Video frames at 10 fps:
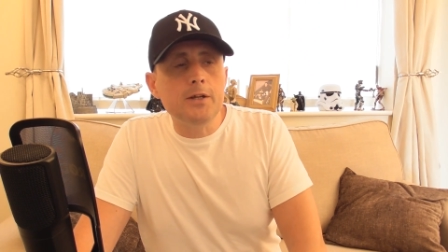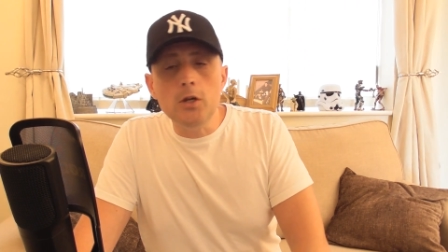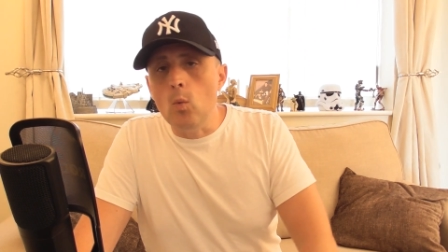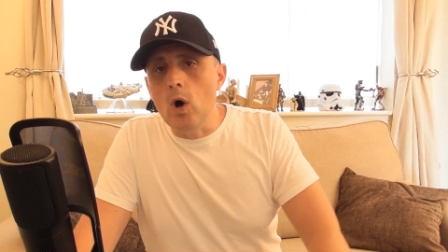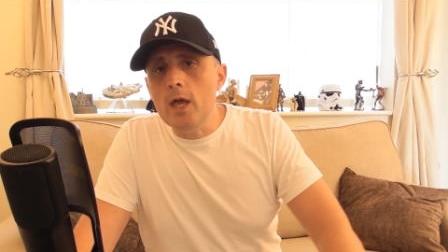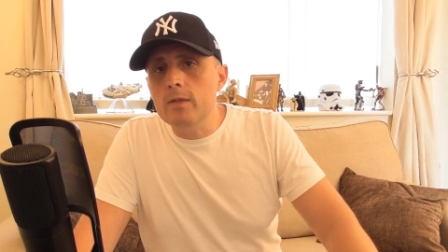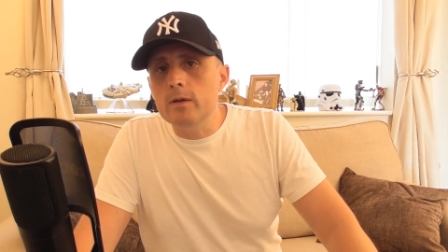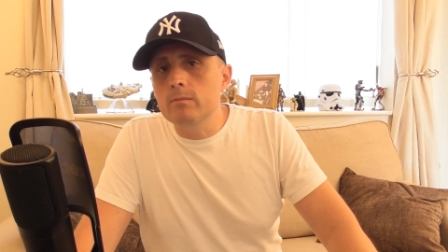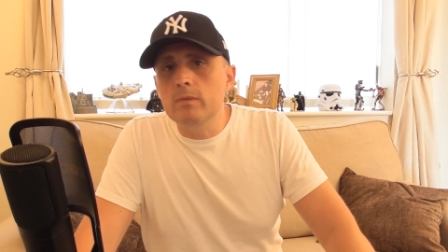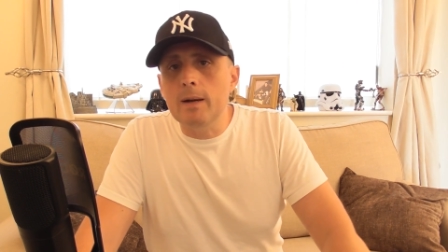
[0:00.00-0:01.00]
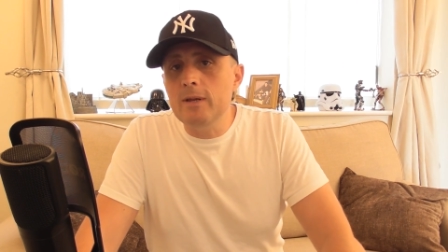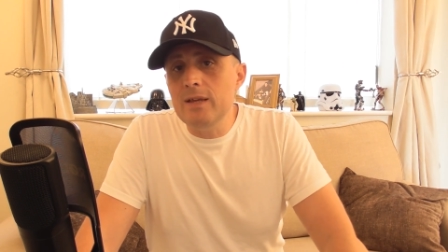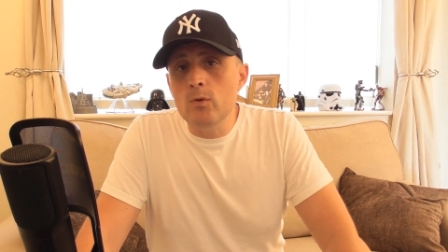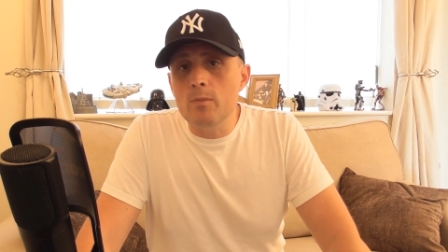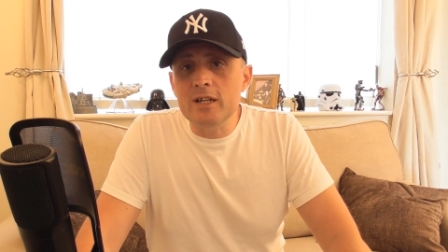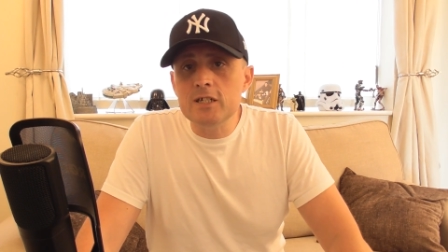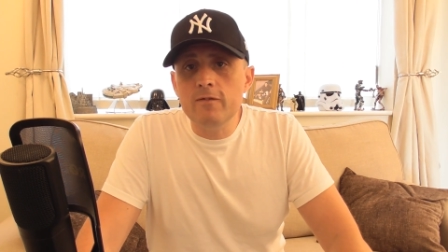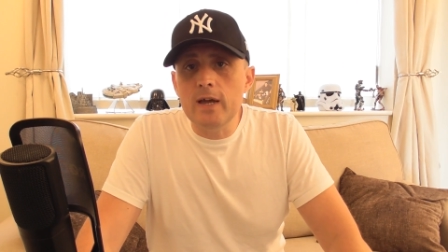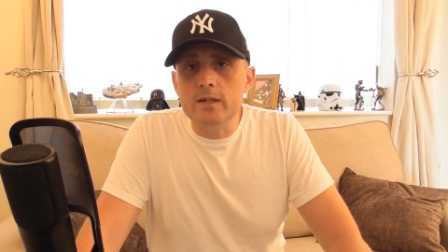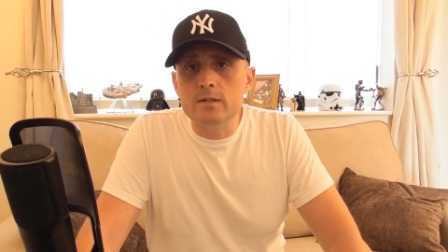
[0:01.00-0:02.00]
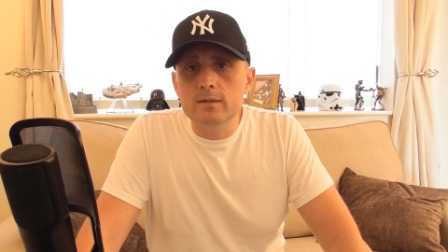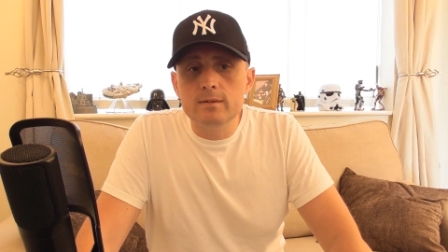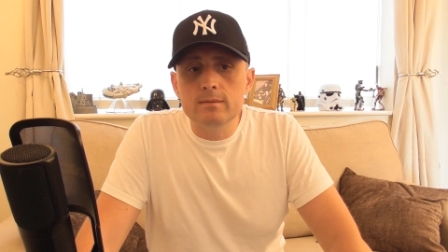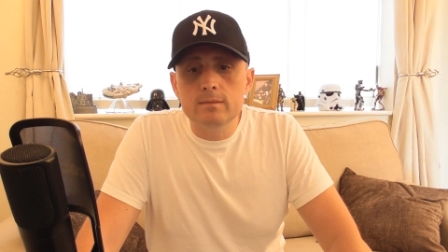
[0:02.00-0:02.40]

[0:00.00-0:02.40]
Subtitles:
I don't know why I mean, even Mass Effect.